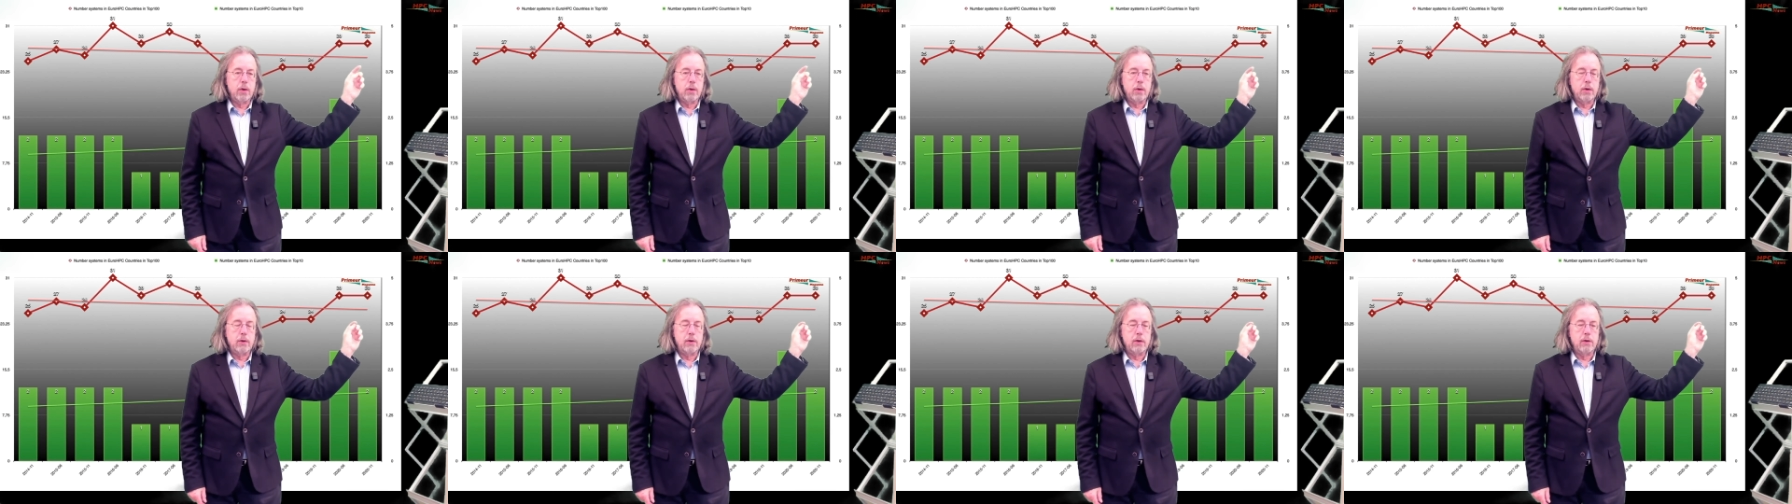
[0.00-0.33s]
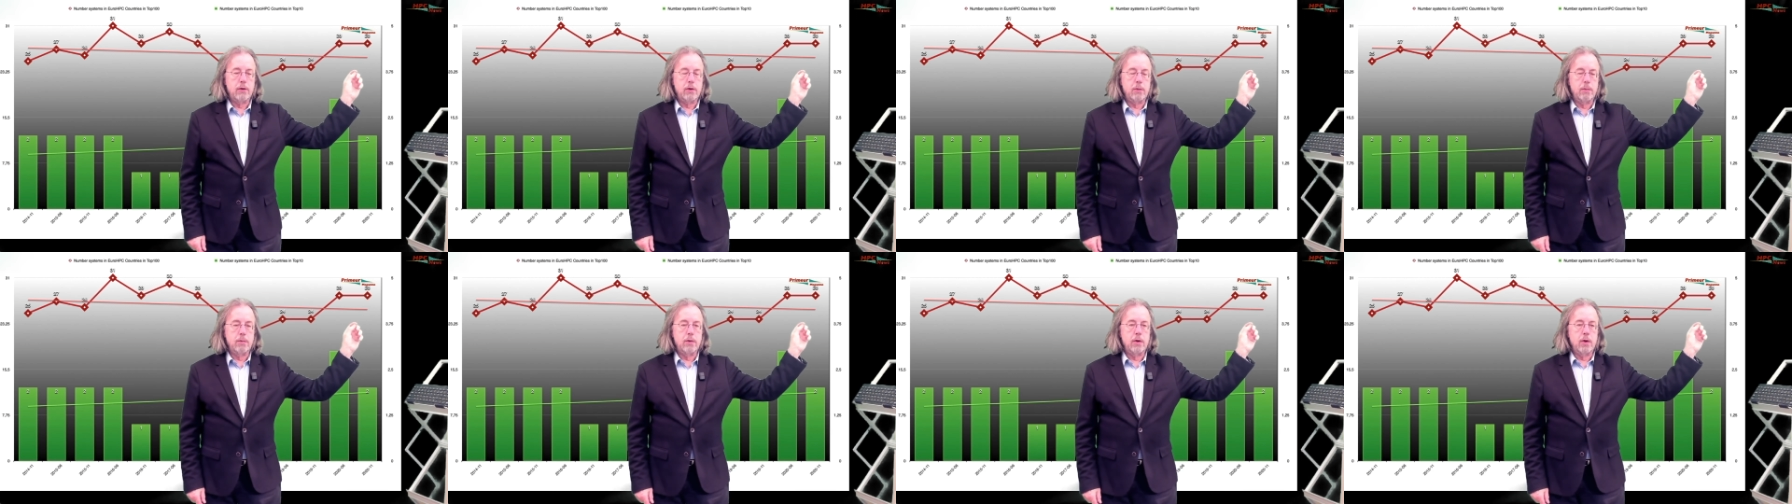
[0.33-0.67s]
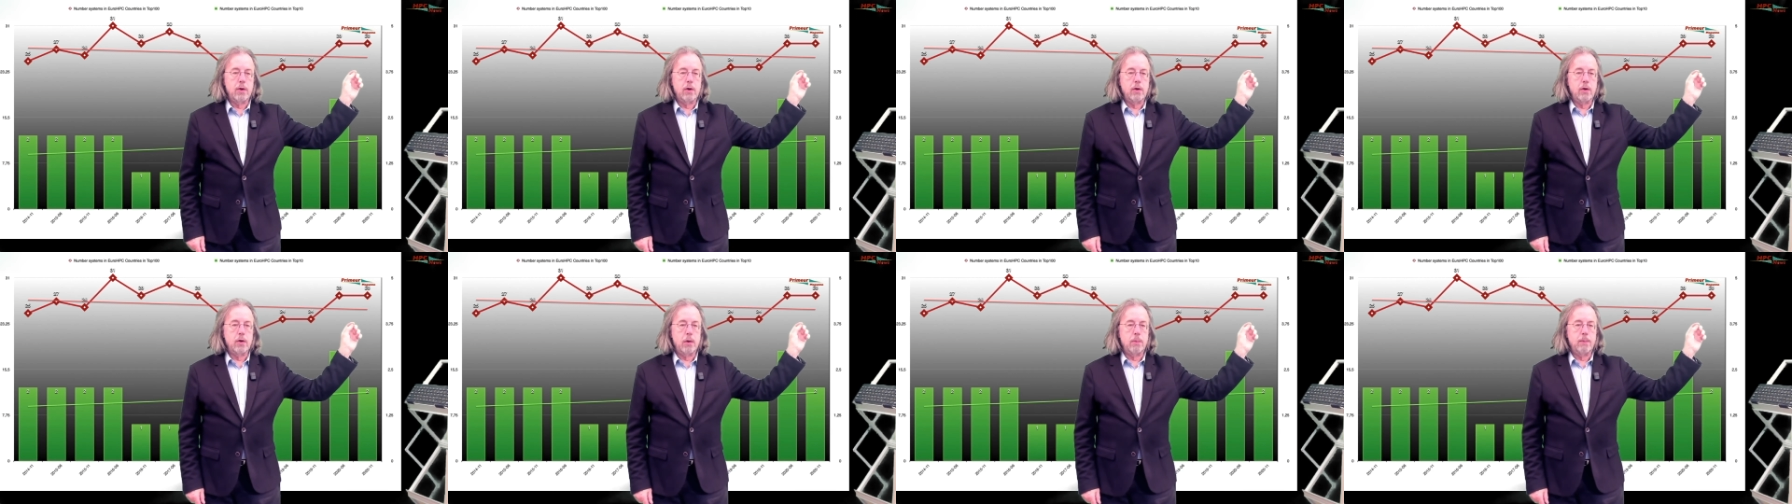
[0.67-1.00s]
one hundred systems
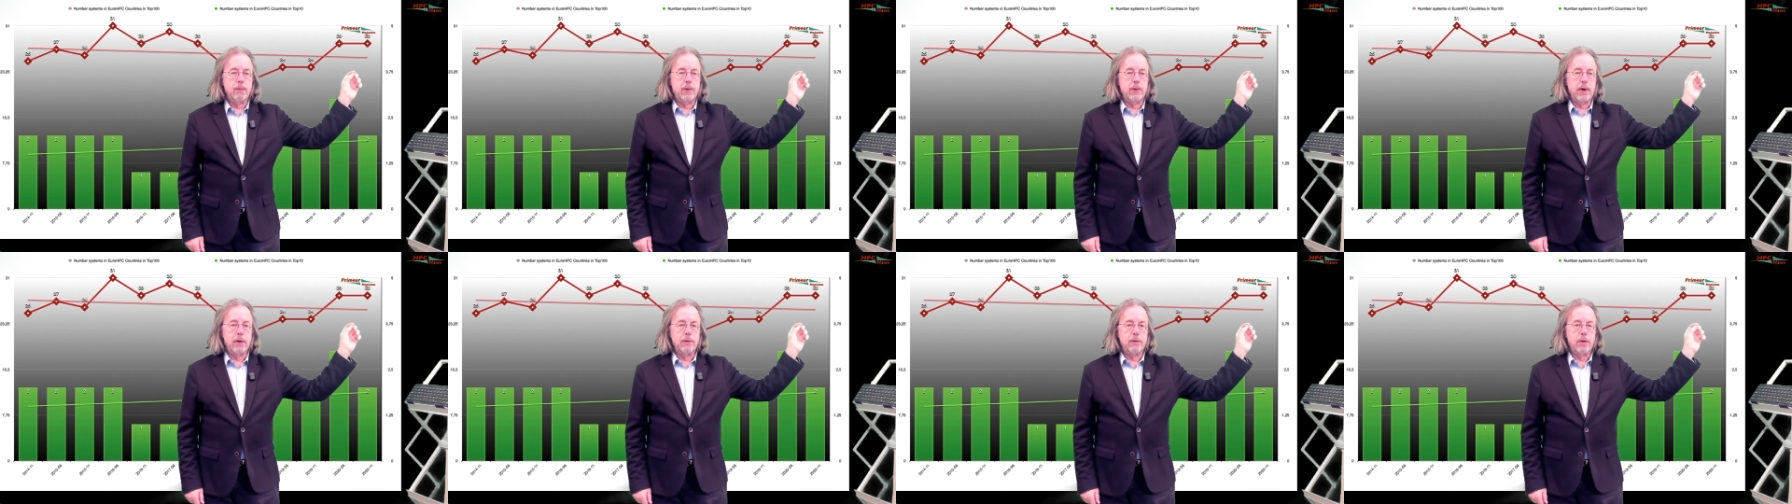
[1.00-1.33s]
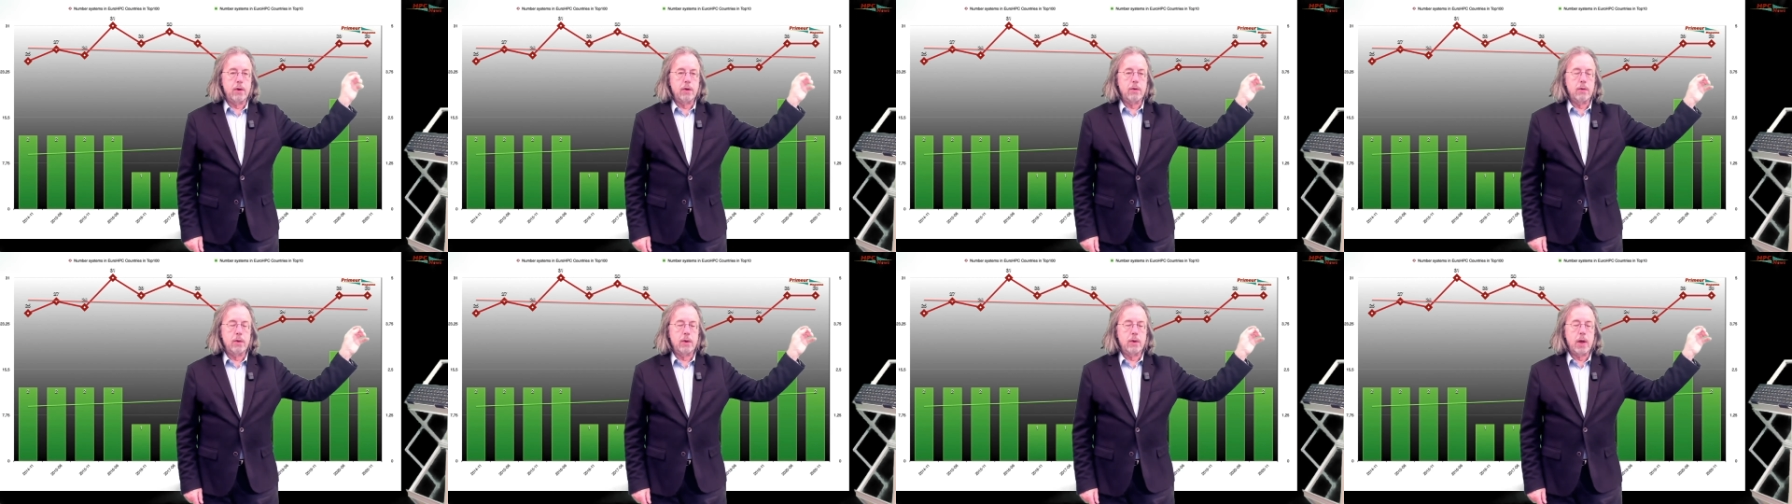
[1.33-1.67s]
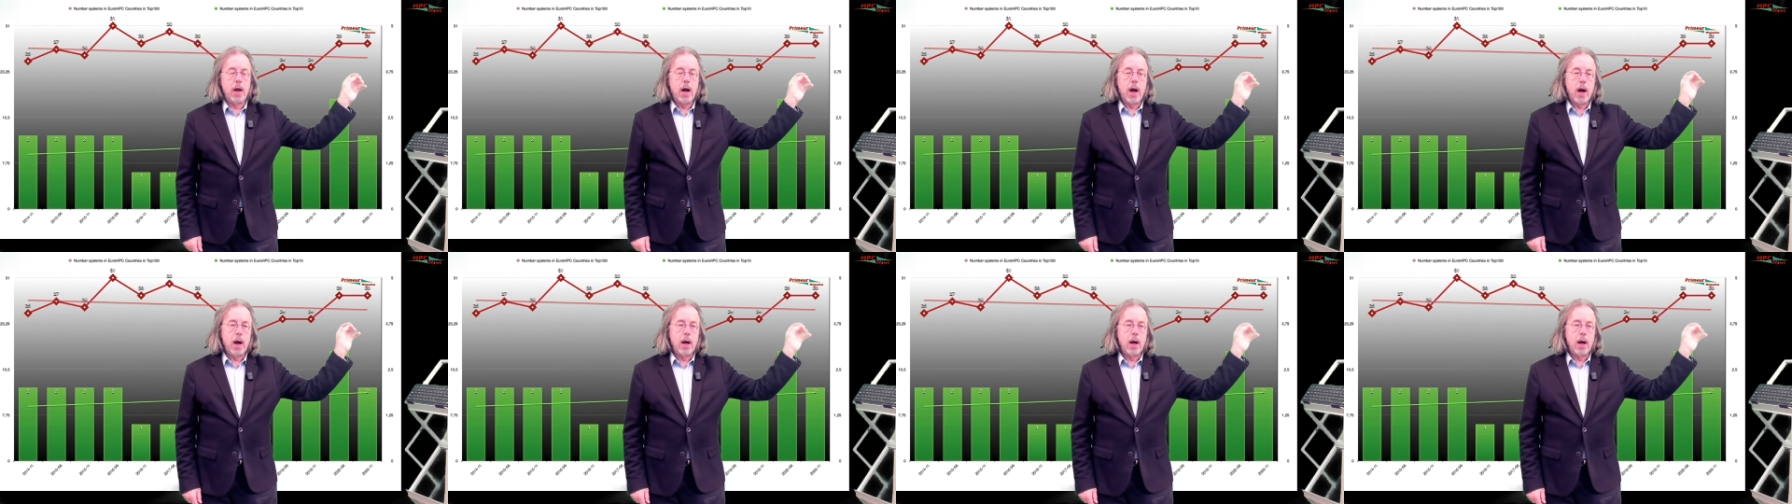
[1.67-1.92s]
in the top five hundred,